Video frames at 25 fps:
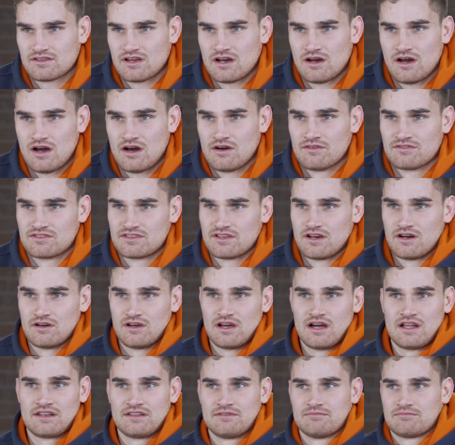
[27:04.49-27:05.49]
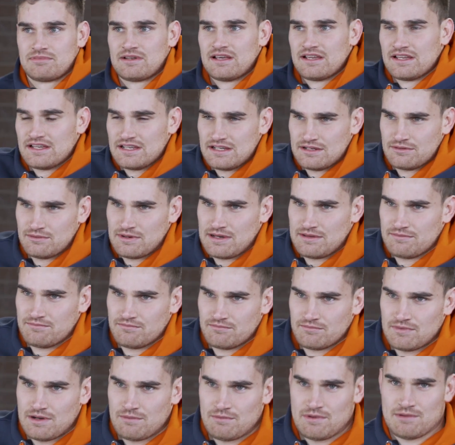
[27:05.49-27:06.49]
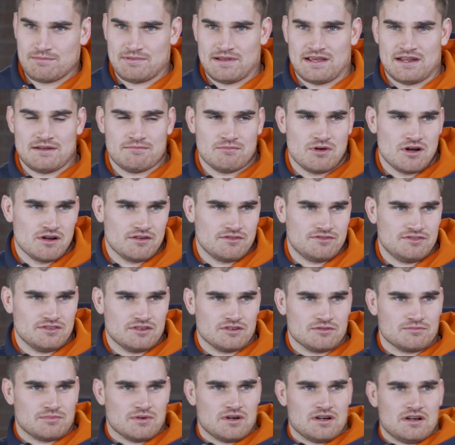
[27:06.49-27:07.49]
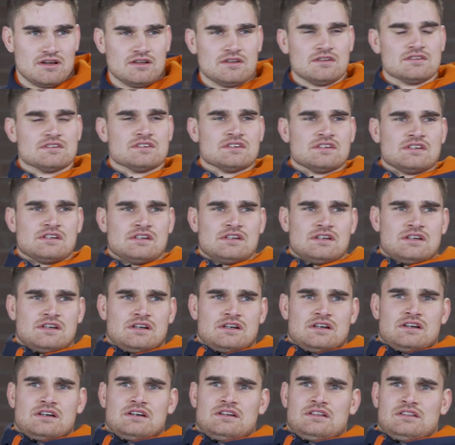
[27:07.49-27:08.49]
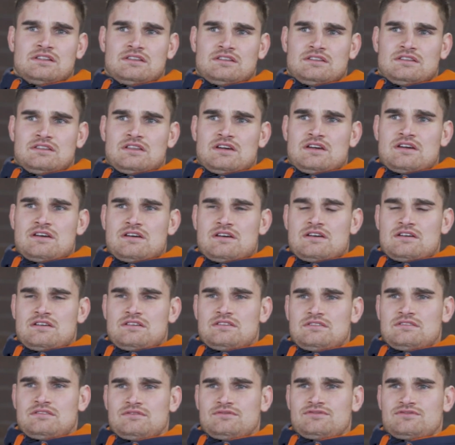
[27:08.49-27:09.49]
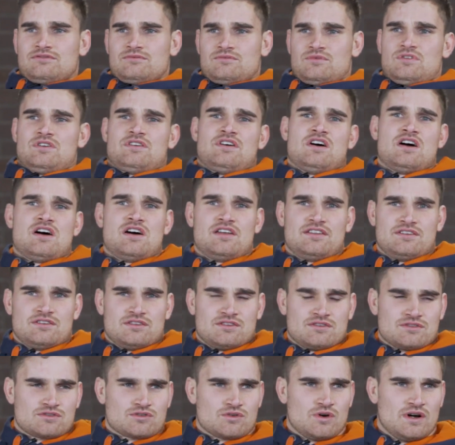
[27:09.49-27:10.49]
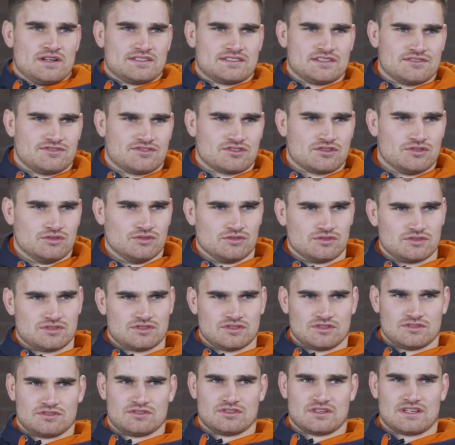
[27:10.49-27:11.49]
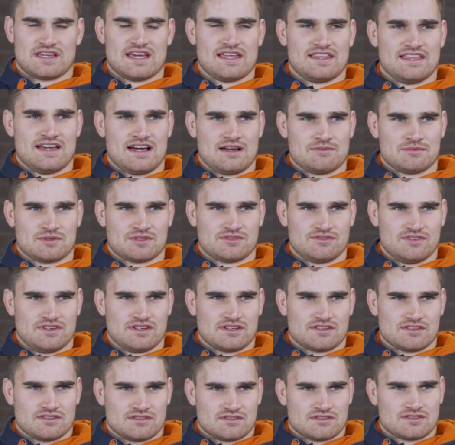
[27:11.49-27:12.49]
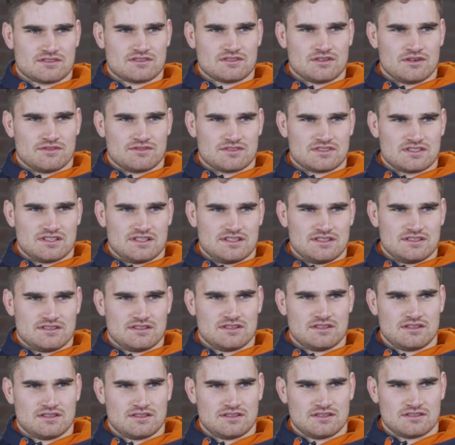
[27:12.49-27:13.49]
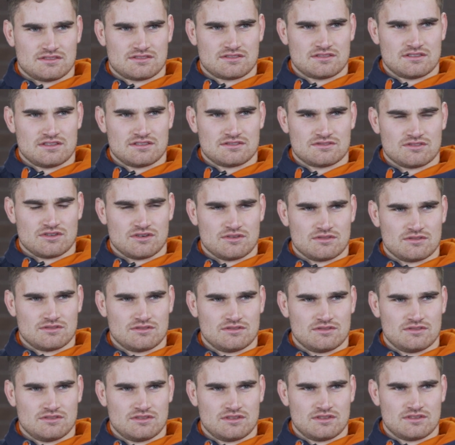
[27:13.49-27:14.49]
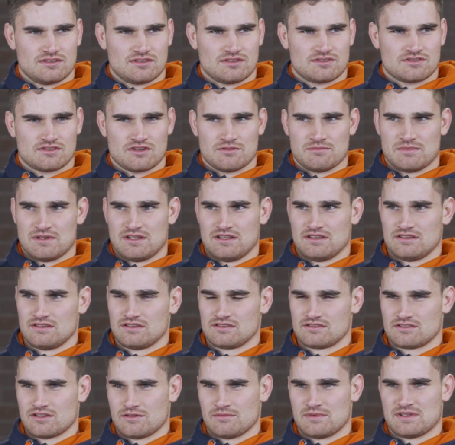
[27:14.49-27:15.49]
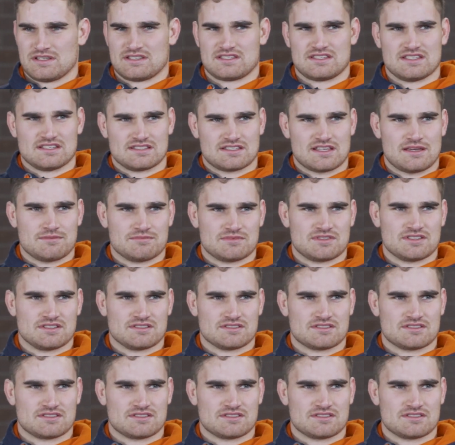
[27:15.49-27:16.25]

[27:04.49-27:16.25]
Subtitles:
Obviously, I didn't play here when we were playing in Murrayfield, but like from what I heard, it was quite difficult to get the atmosphere because obviously there's so many seats empty